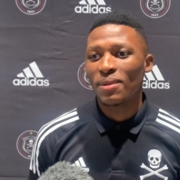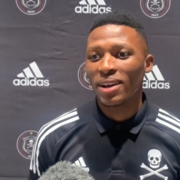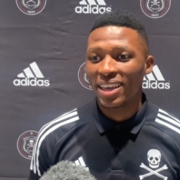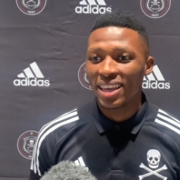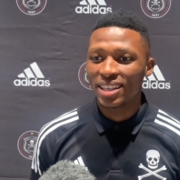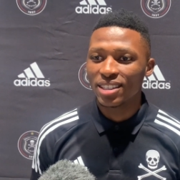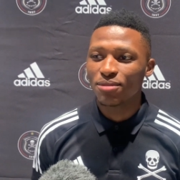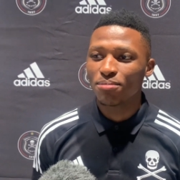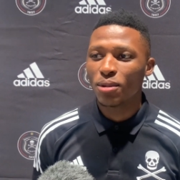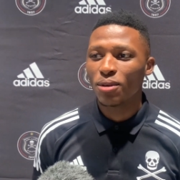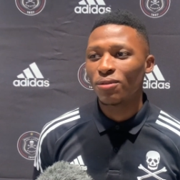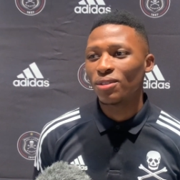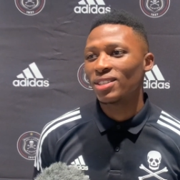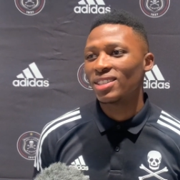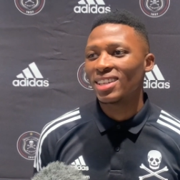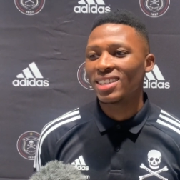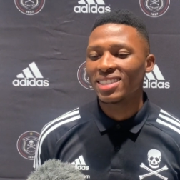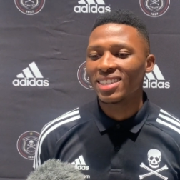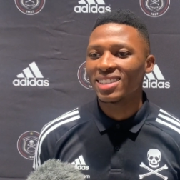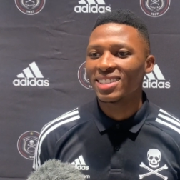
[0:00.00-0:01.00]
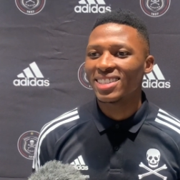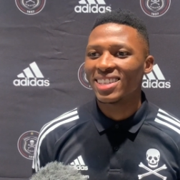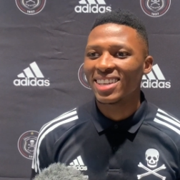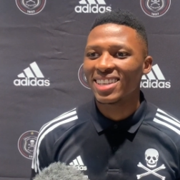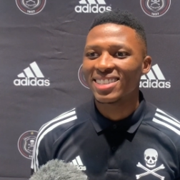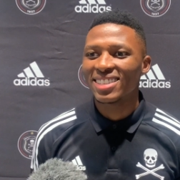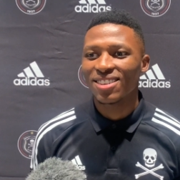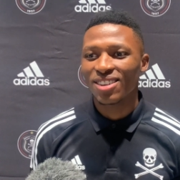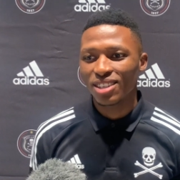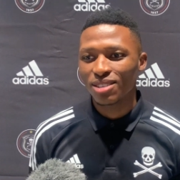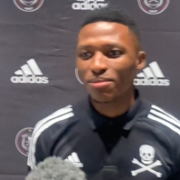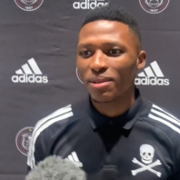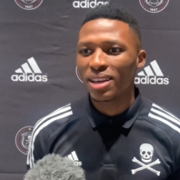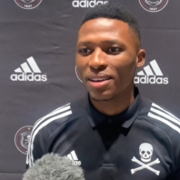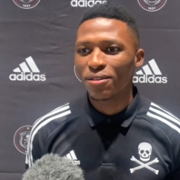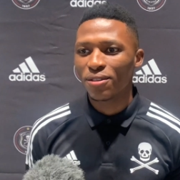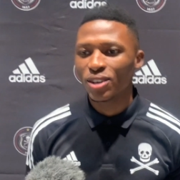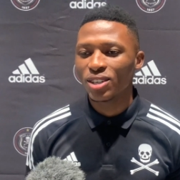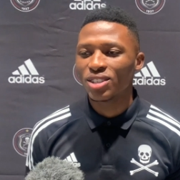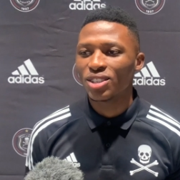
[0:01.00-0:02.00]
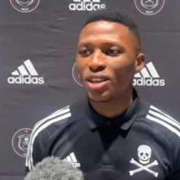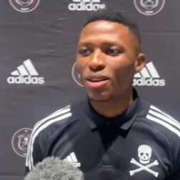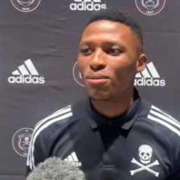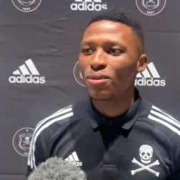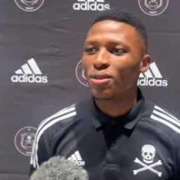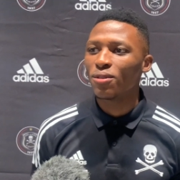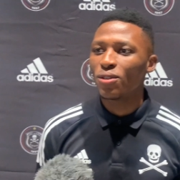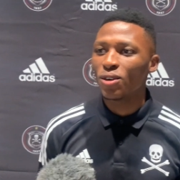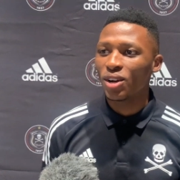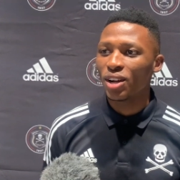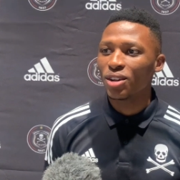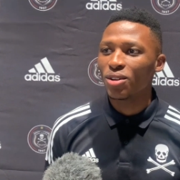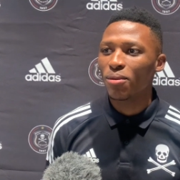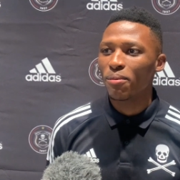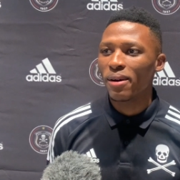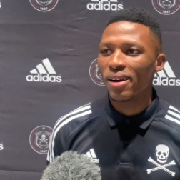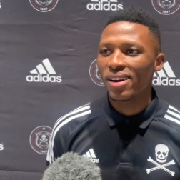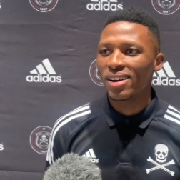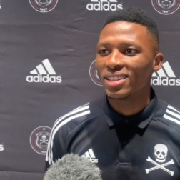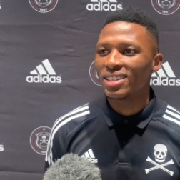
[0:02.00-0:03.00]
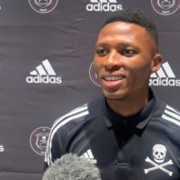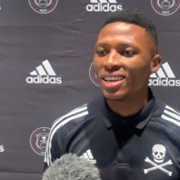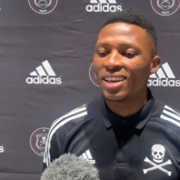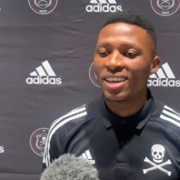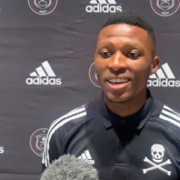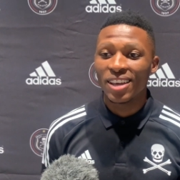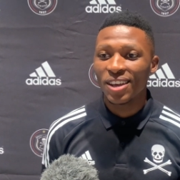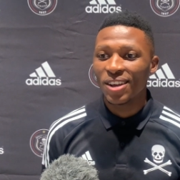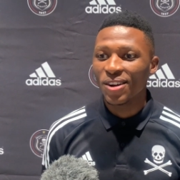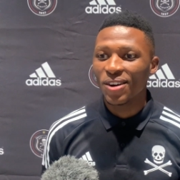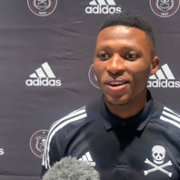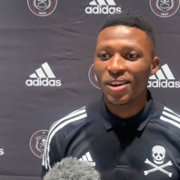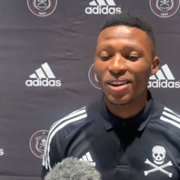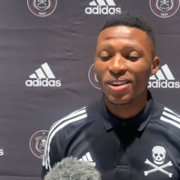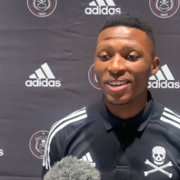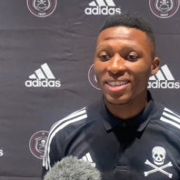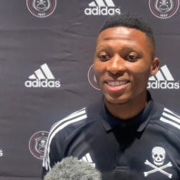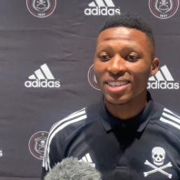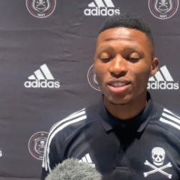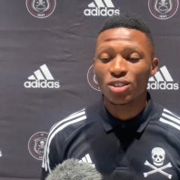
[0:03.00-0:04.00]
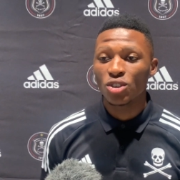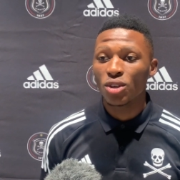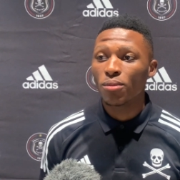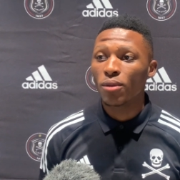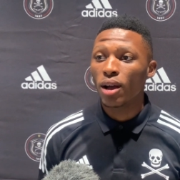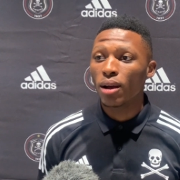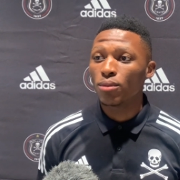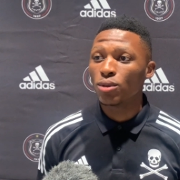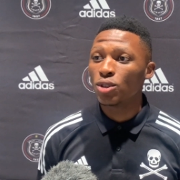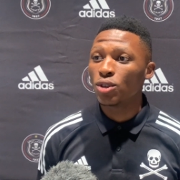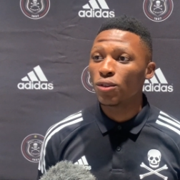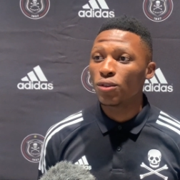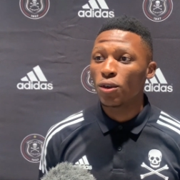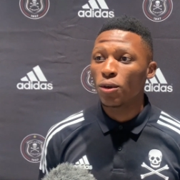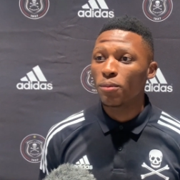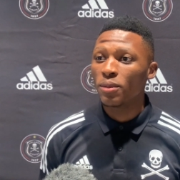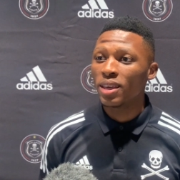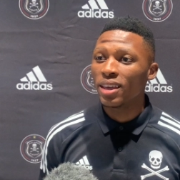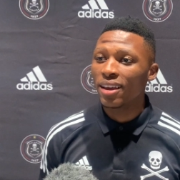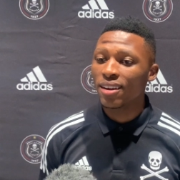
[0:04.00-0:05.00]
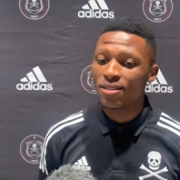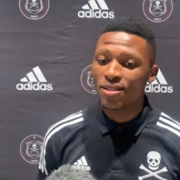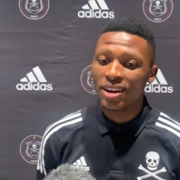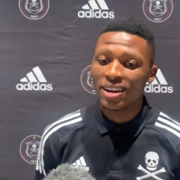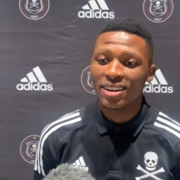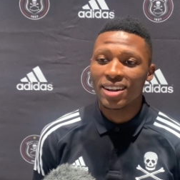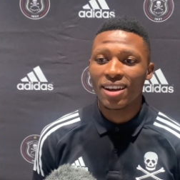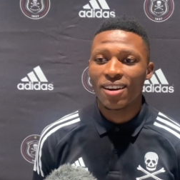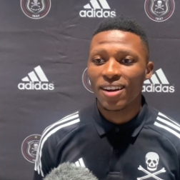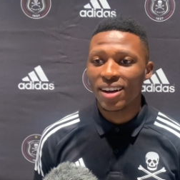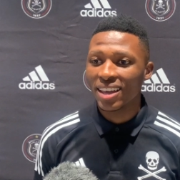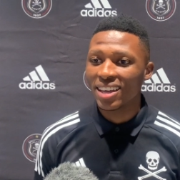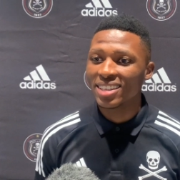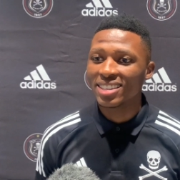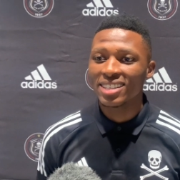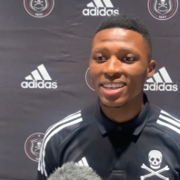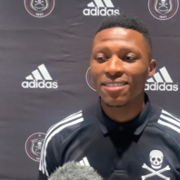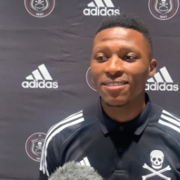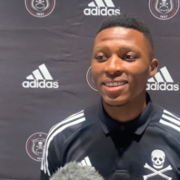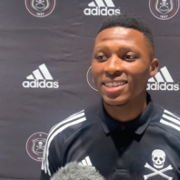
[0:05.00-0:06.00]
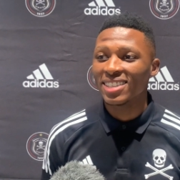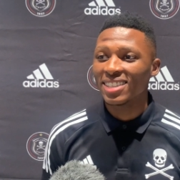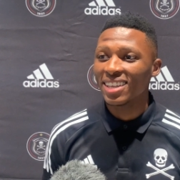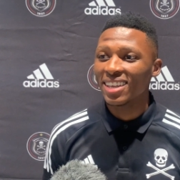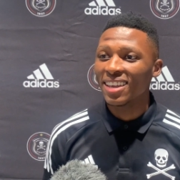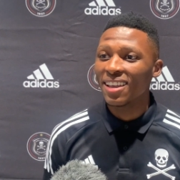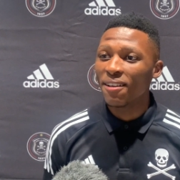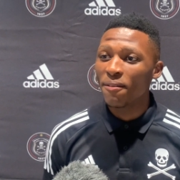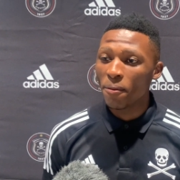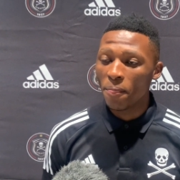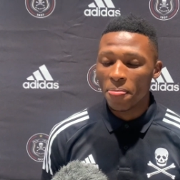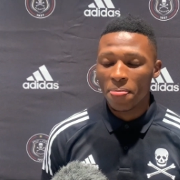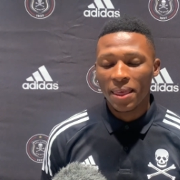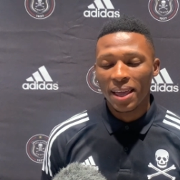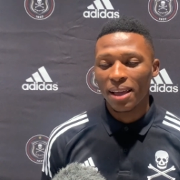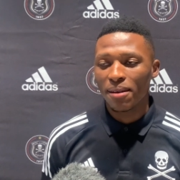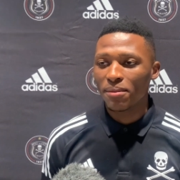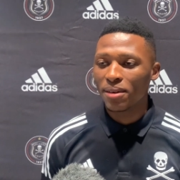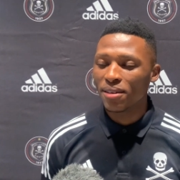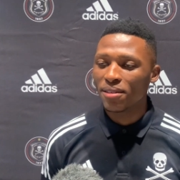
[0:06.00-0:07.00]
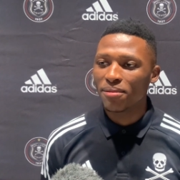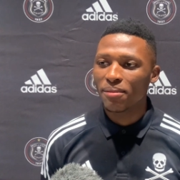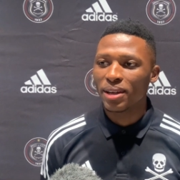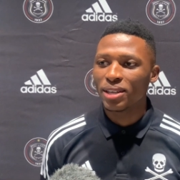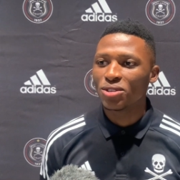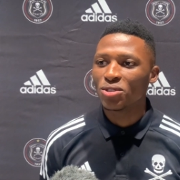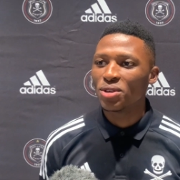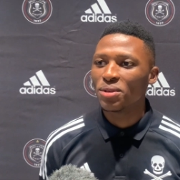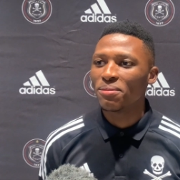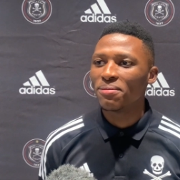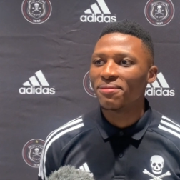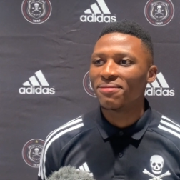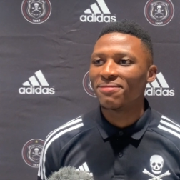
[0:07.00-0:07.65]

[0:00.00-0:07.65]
against Bloemfontein Celtics. That was my first debut for Orlando Pirates. It was a dream come true for me, and right now I can safely say I'm living my dream.